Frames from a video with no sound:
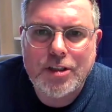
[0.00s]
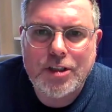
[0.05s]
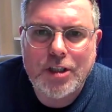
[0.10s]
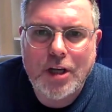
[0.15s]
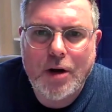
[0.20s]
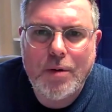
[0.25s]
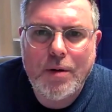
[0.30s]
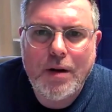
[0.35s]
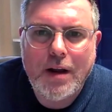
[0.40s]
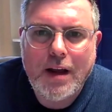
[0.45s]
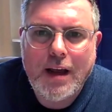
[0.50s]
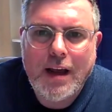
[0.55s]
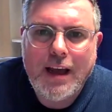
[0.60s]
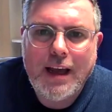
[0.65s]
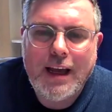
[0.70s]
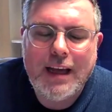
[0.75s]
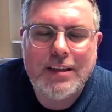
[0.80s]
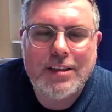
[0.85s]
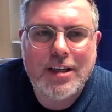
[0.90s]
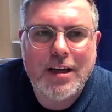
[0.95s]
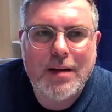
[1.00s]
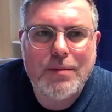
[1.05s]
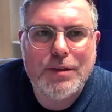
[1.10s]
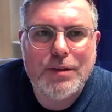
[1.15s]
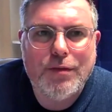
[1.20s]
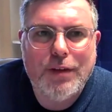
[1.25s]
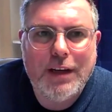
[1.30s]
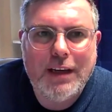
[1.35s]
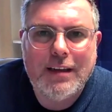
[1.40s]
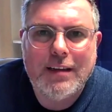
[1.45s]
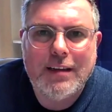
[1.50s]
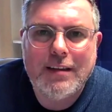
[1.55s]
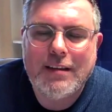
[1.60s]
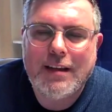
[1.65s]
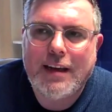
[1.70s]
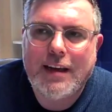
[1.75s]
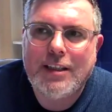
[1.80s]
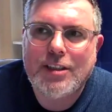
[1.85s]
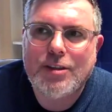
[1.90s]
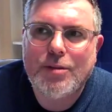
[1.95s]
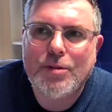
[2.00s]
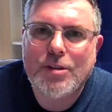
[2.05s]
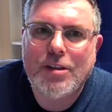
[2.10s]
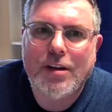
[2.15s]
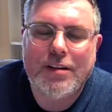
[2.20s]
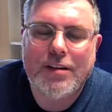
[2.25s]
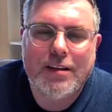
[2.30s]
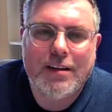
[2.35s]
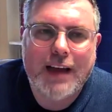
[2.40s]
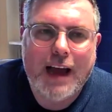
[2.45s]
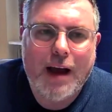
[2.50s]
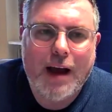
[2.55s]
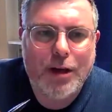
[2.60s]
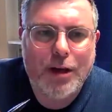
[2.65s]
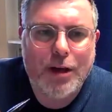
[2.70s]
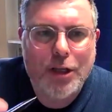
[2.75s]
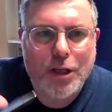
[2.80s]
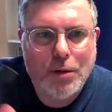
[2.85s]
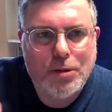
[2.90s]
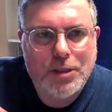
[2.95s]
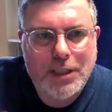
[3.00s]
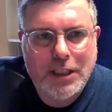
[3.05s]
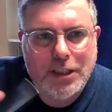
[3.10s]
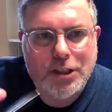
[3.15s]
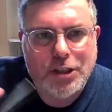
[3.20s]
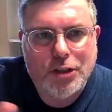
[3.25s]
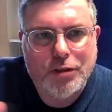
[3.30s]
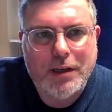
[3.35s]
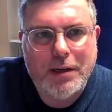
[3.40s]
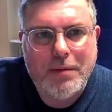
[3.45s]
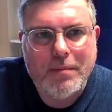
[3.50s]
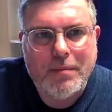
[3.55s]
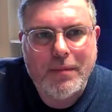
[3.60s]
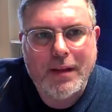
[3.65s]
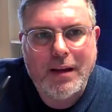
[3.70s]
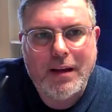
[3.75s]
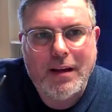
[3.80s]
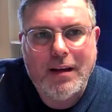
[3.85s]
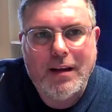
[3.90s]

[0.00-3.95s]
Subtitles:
So in terms of Lincoln, then it's almost like how he used history,